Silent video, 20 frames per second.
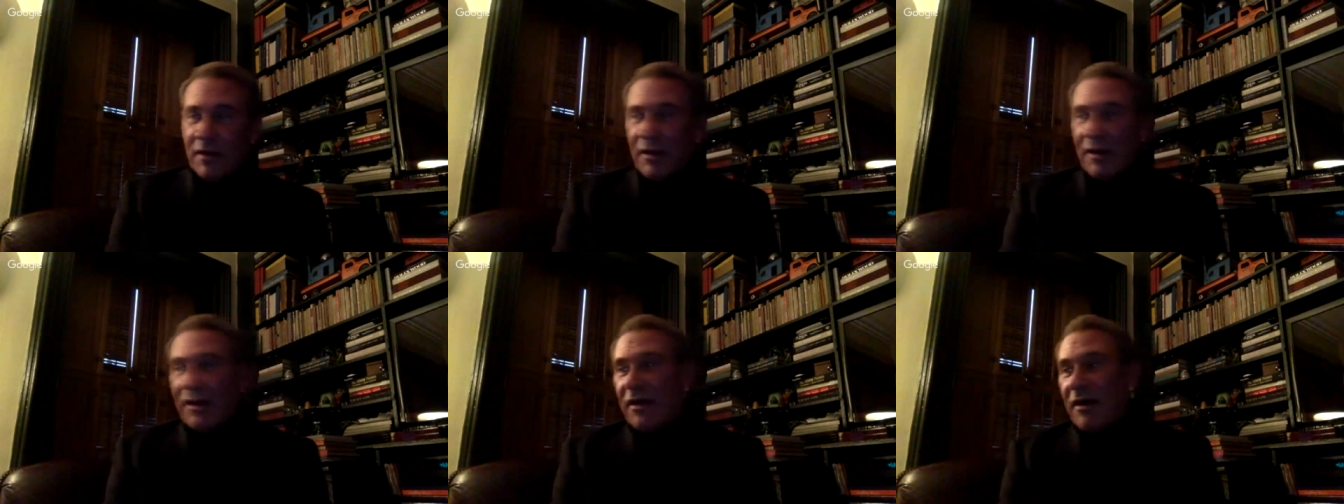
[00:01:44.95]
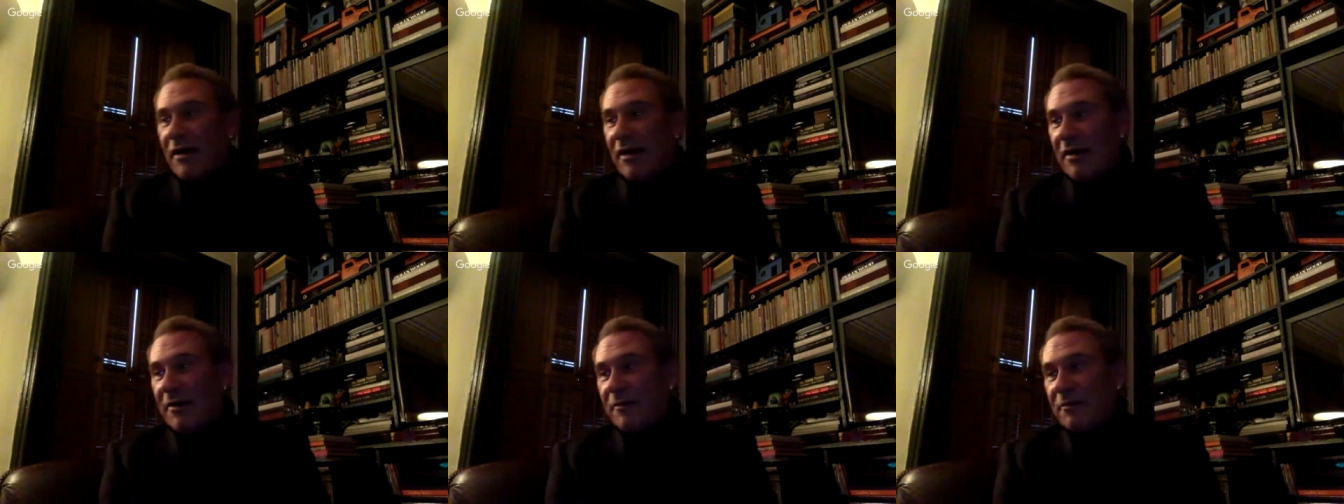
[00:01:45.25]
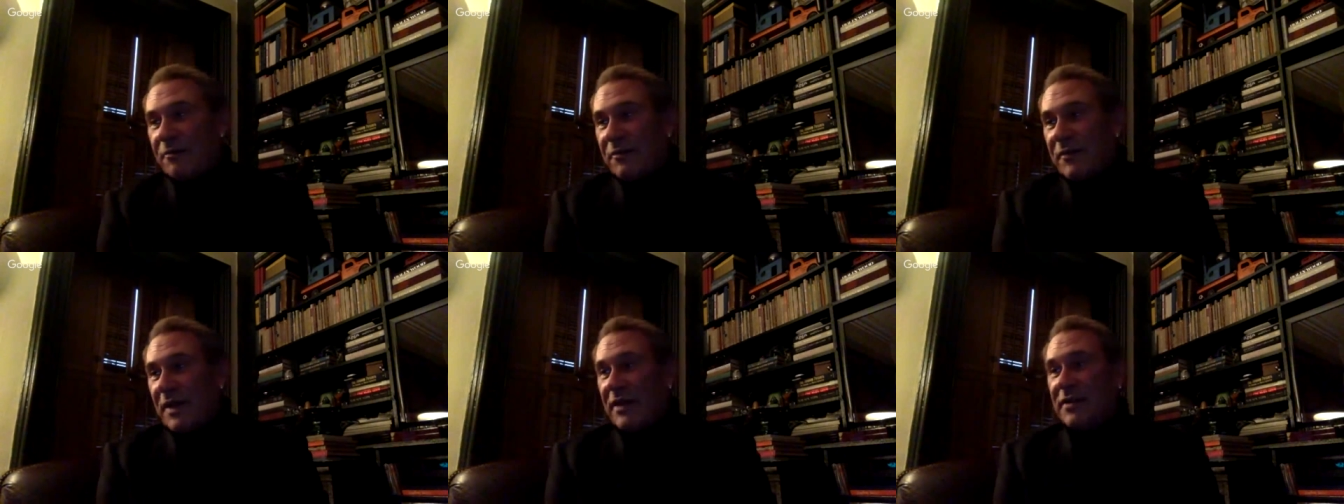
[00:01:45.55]
Uh,
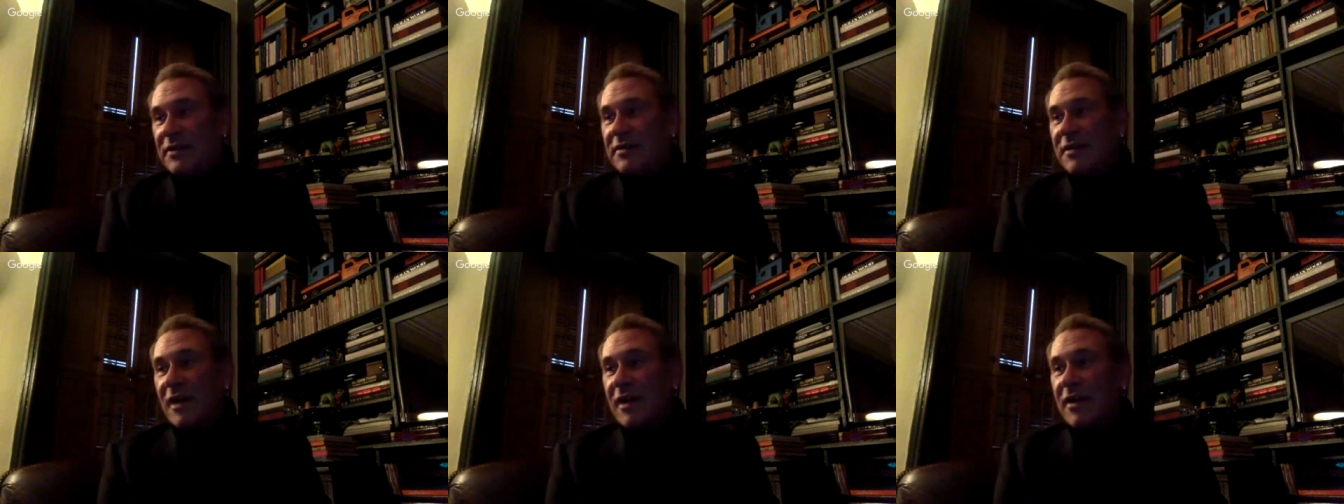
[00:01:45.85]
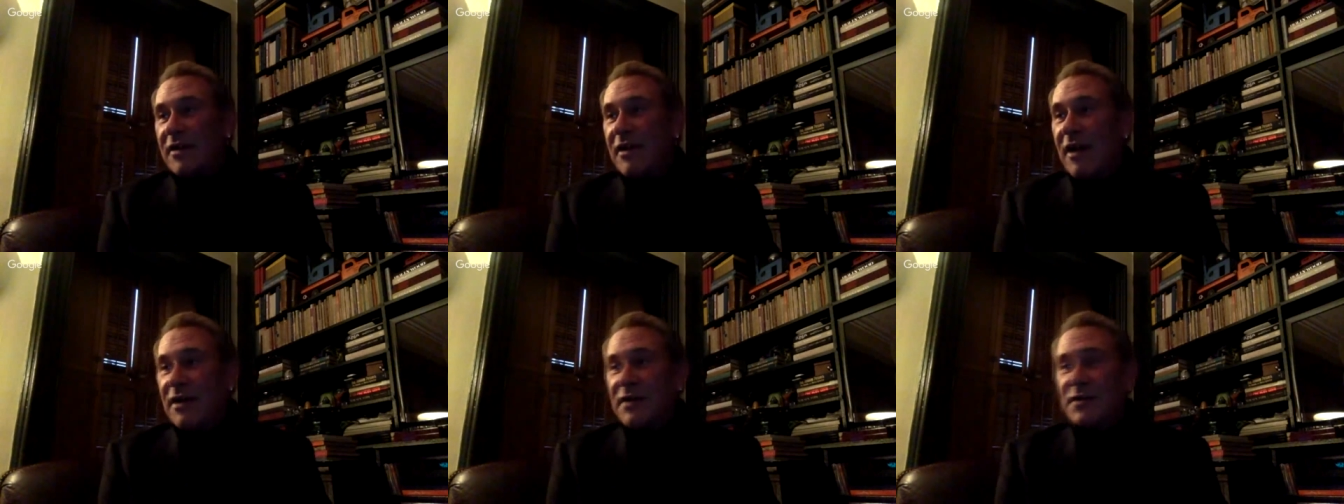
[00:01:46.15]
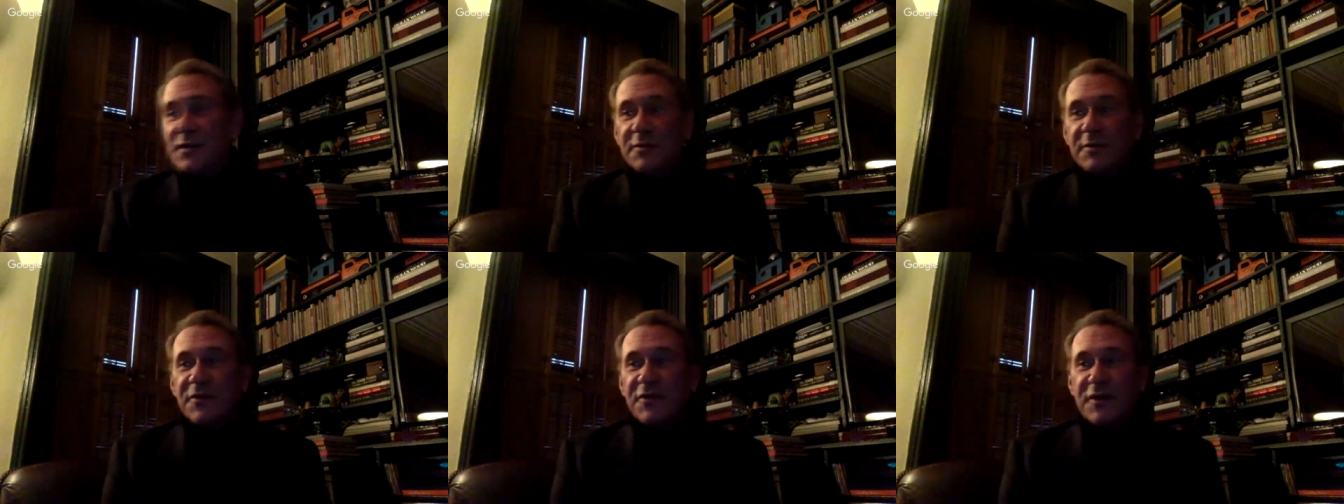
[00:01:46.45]
he designed
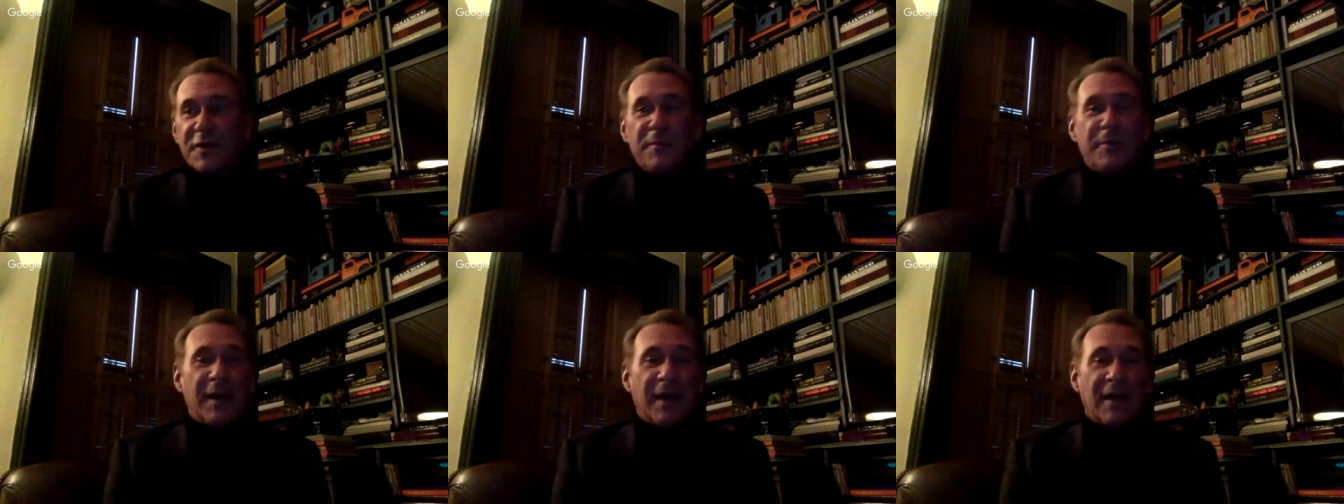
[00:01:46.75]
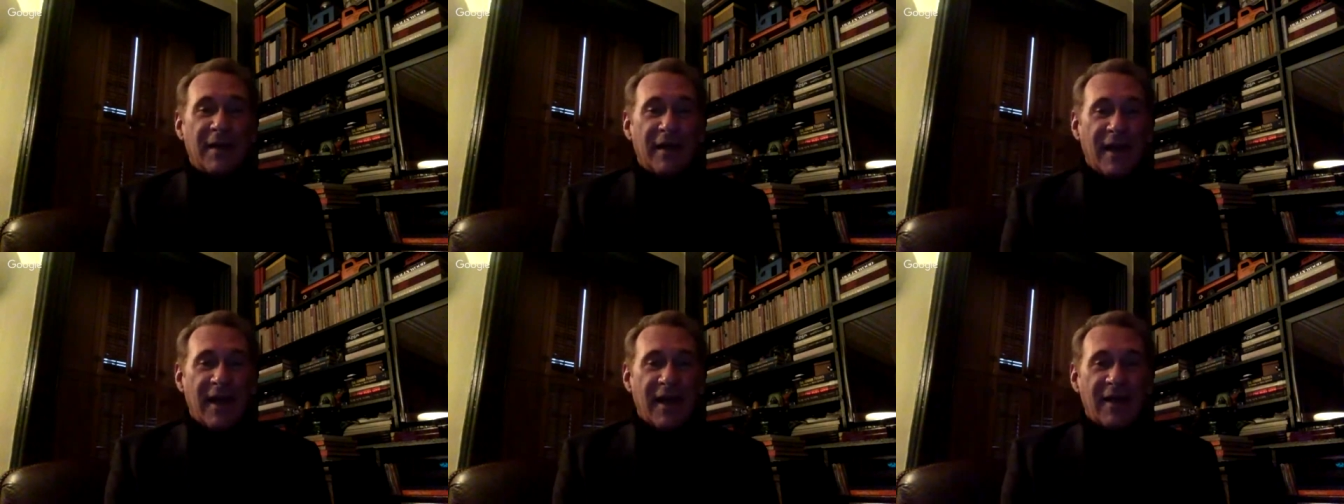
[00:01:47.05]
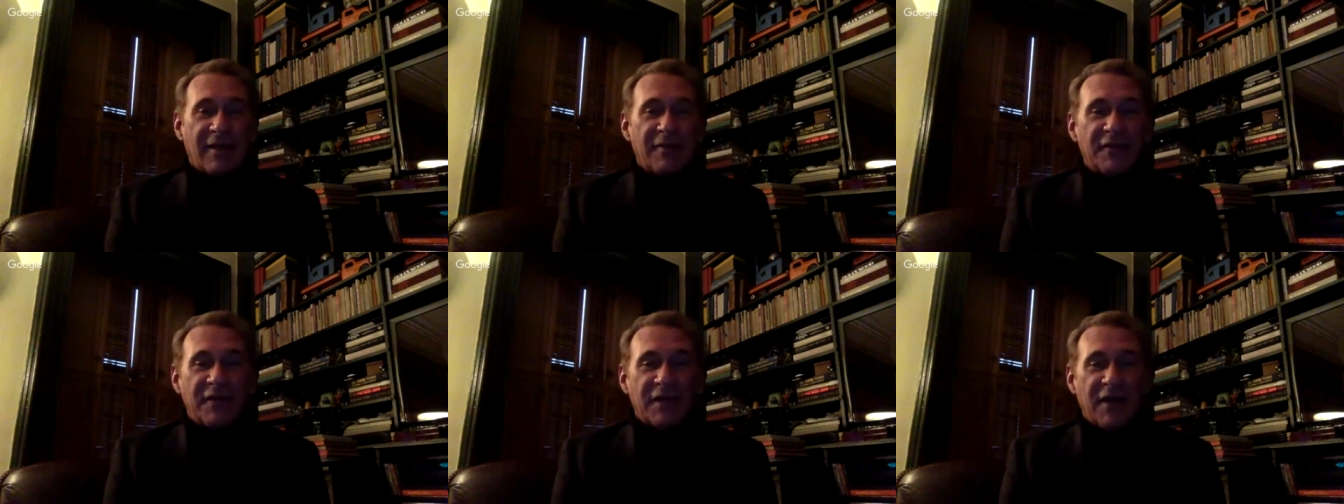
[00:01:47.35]
costumes for the ballet
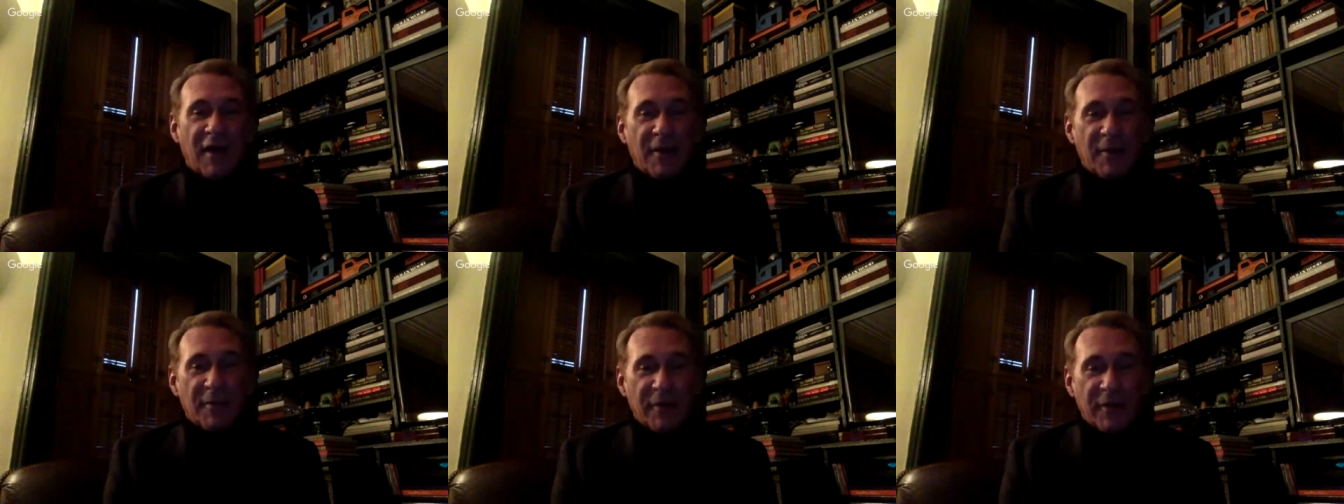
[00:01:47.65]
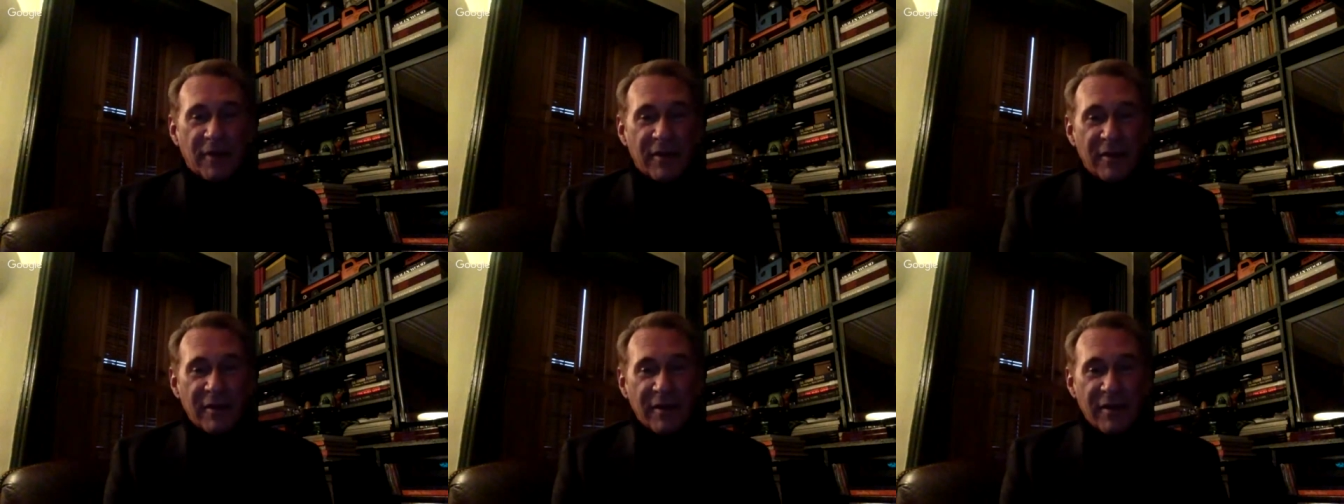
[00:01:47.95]
and for the opera.